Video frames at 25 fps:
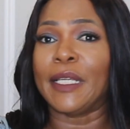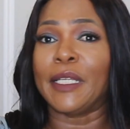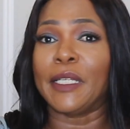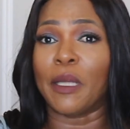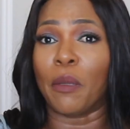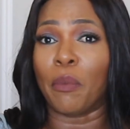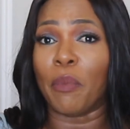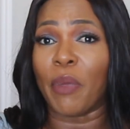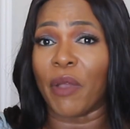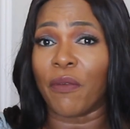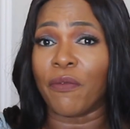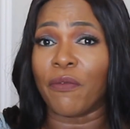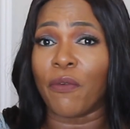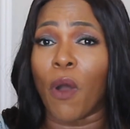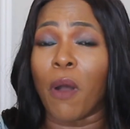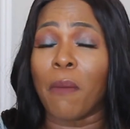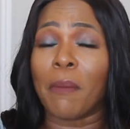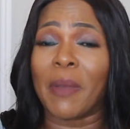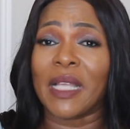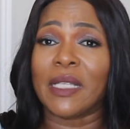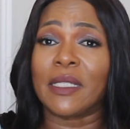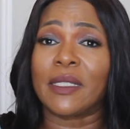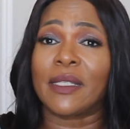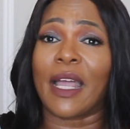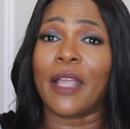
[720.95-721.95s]
the
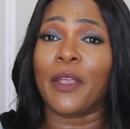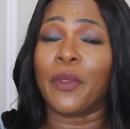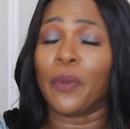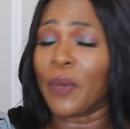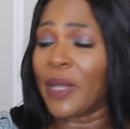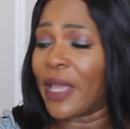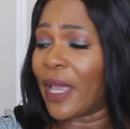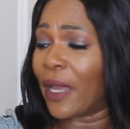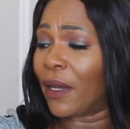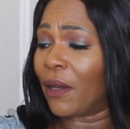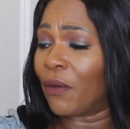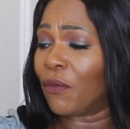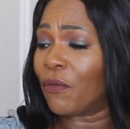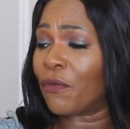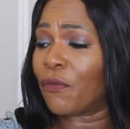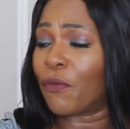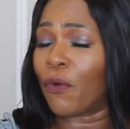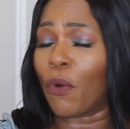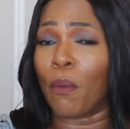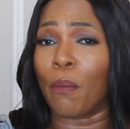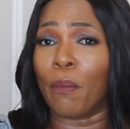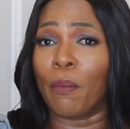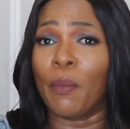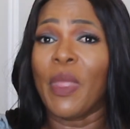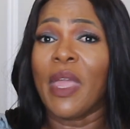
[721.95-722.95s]
performance that you're getting
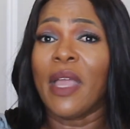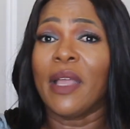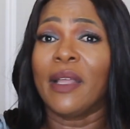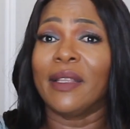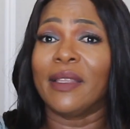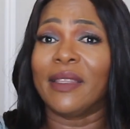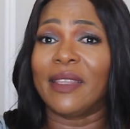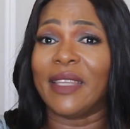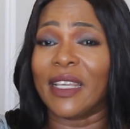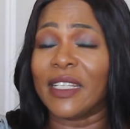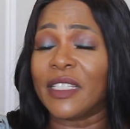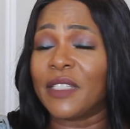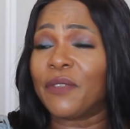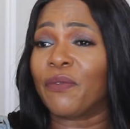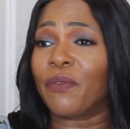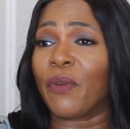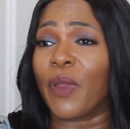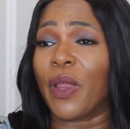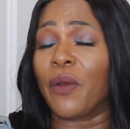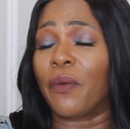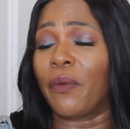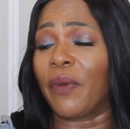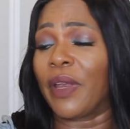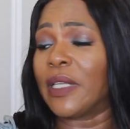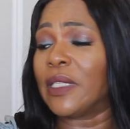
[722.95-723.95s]
from this
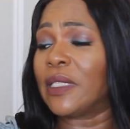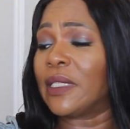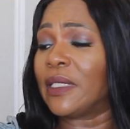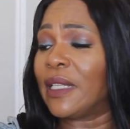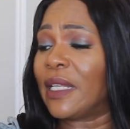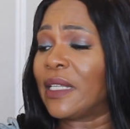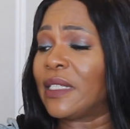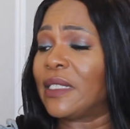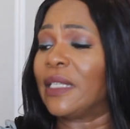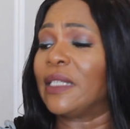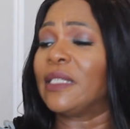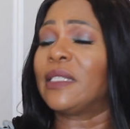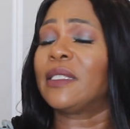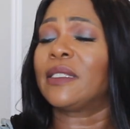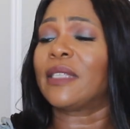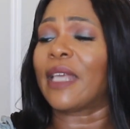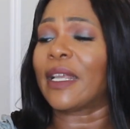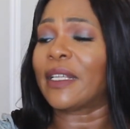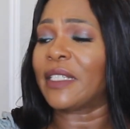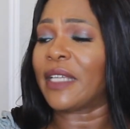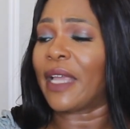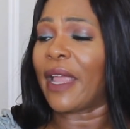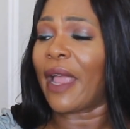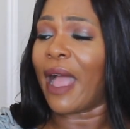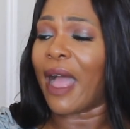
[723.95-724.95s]
fragrance, this is
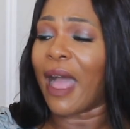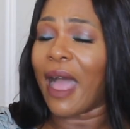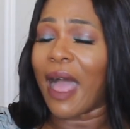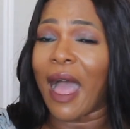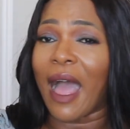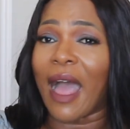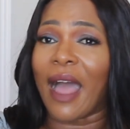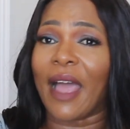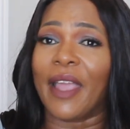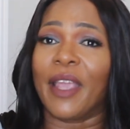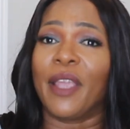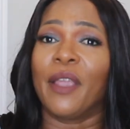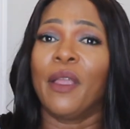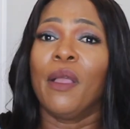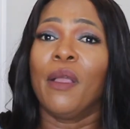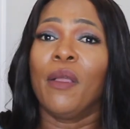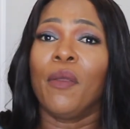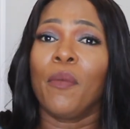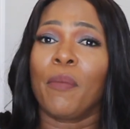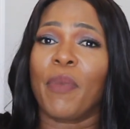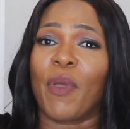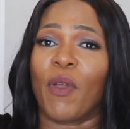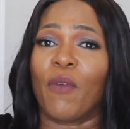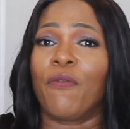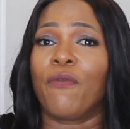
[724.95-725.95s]
such a high
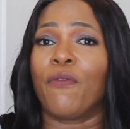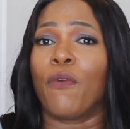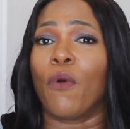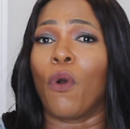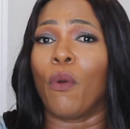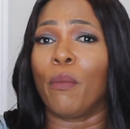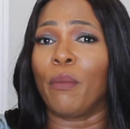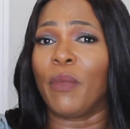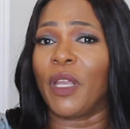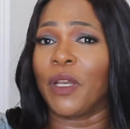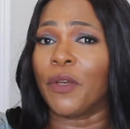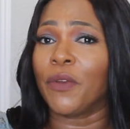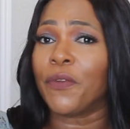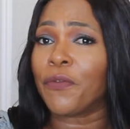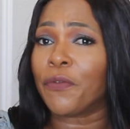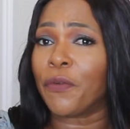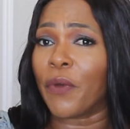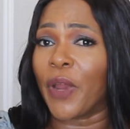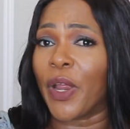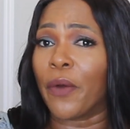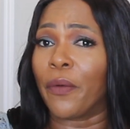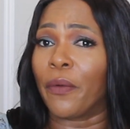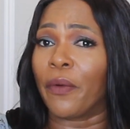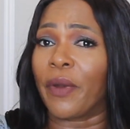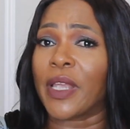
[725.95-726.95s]
performing
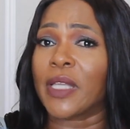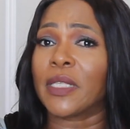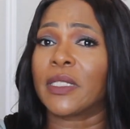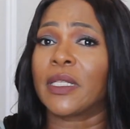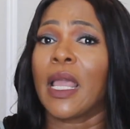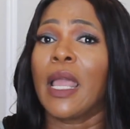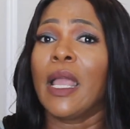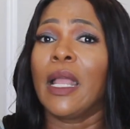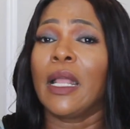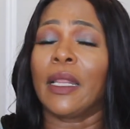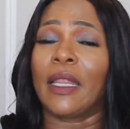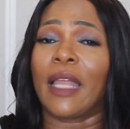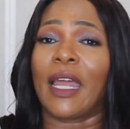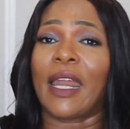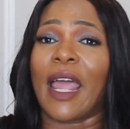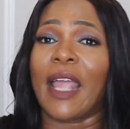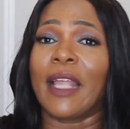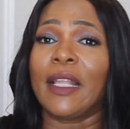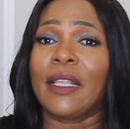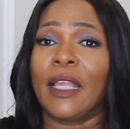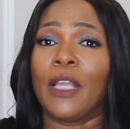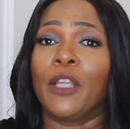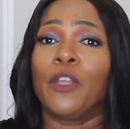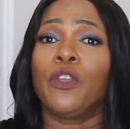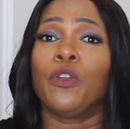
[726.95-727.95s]
fragrance that
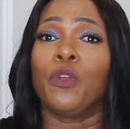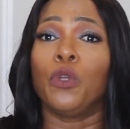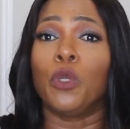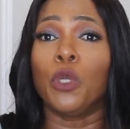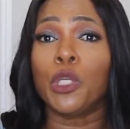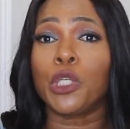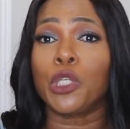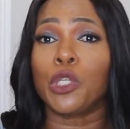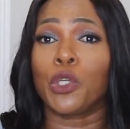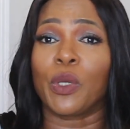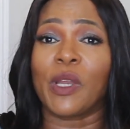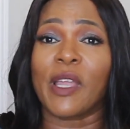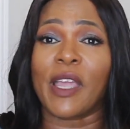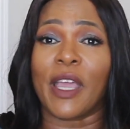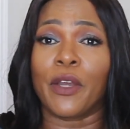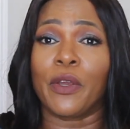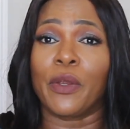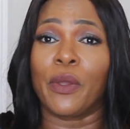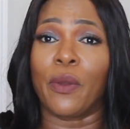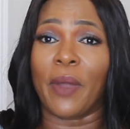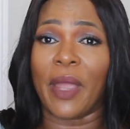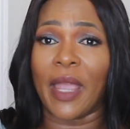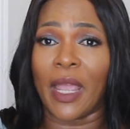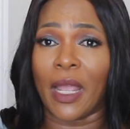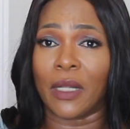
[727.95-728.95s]
I think you should
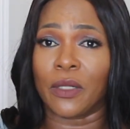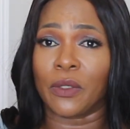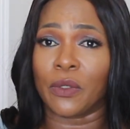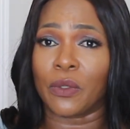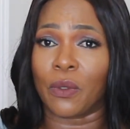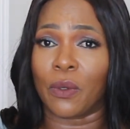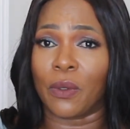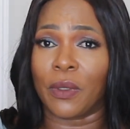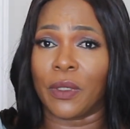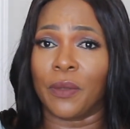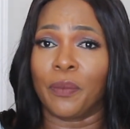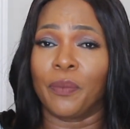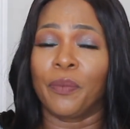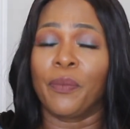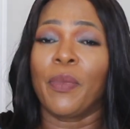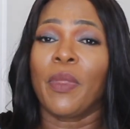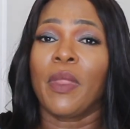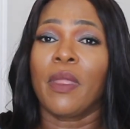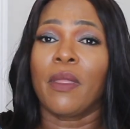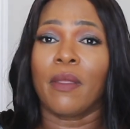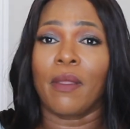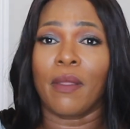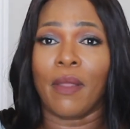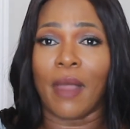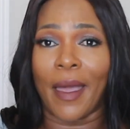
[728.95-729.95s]
get your hands on.
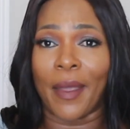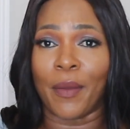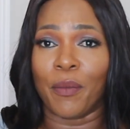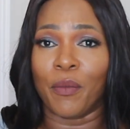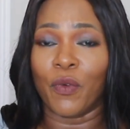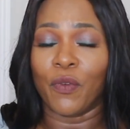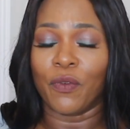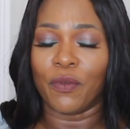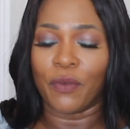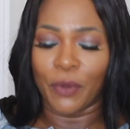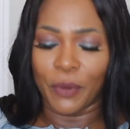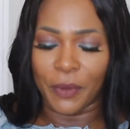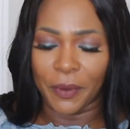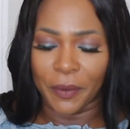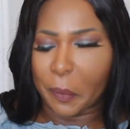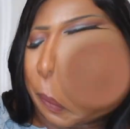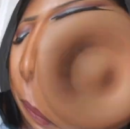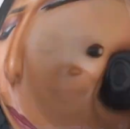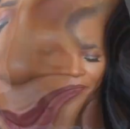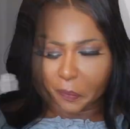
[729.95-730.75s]
I move on.